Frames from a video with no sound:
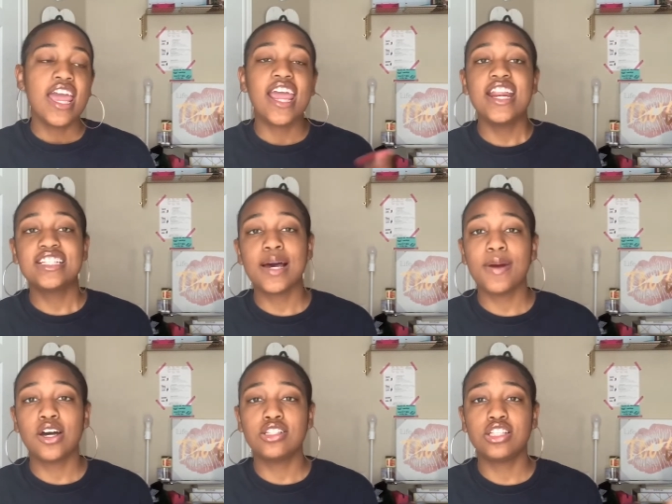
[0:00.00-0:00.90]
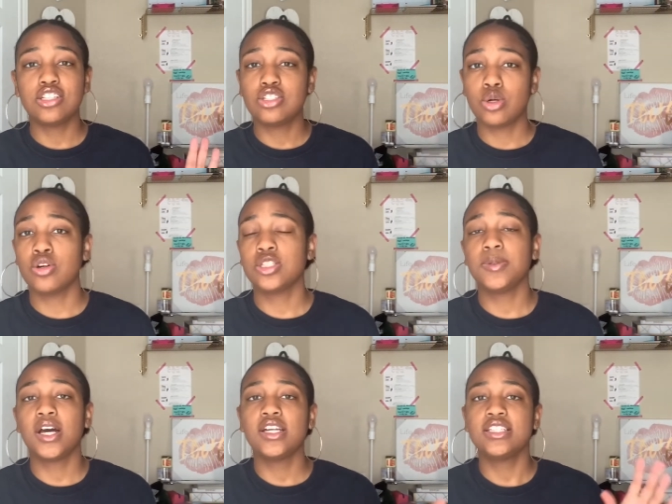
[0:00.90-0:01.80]
Anytime I go to the store, to be
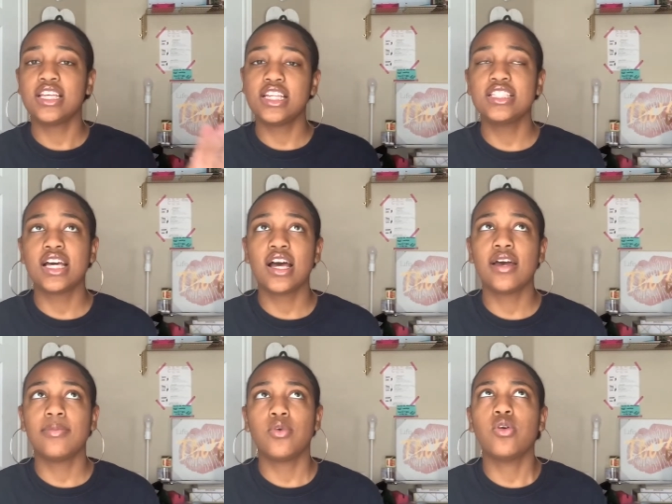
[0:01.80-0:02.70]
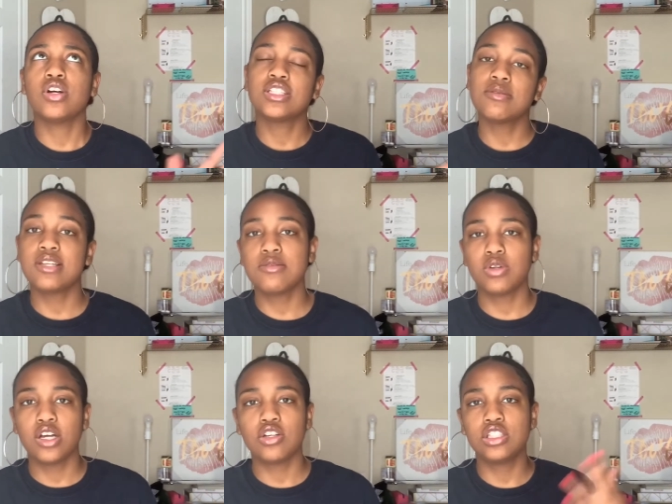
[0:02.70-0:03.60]
honest, anytime or sometimes
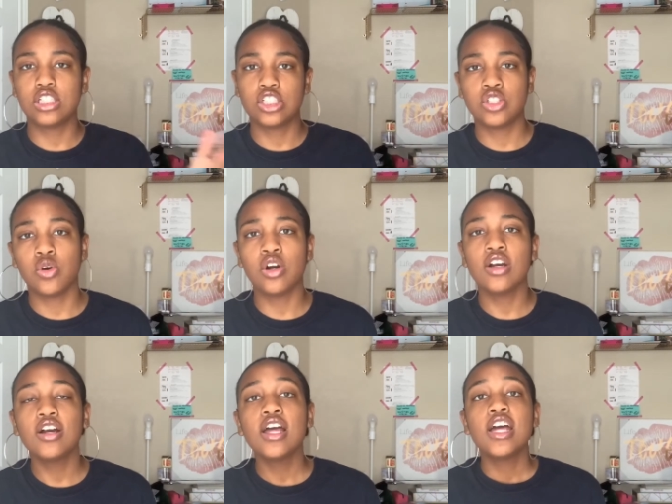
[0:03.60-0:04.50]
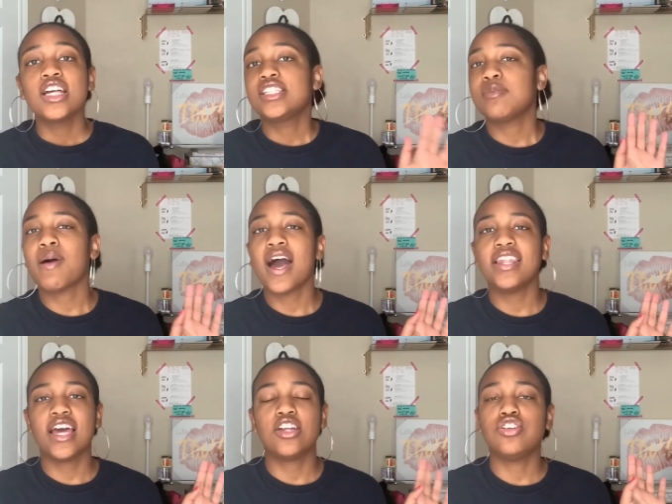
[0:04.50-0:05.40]
when I go to the store to buy
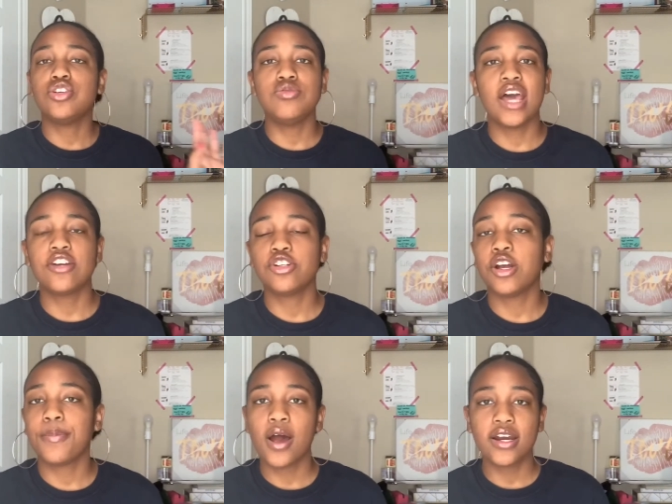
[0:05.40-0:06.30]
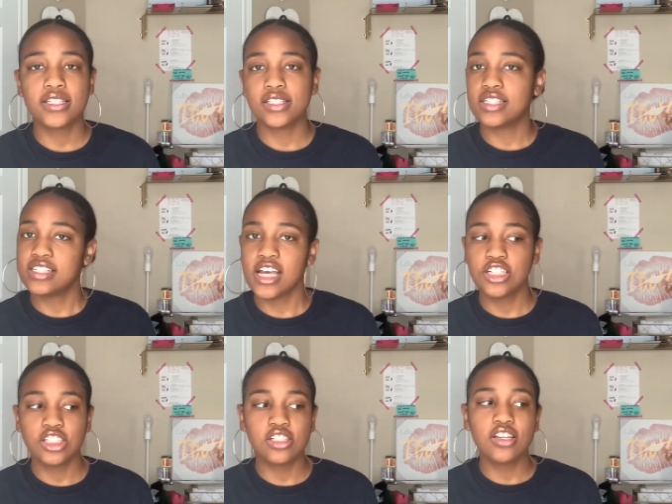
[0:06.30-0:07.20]
like new natural hair products in the
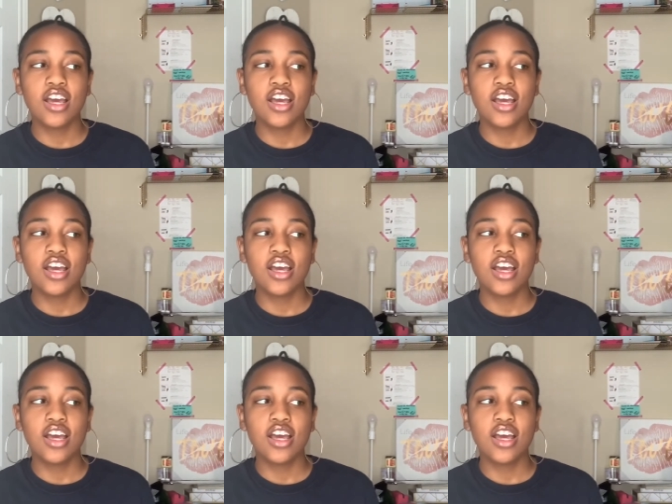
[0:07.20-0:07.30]
section,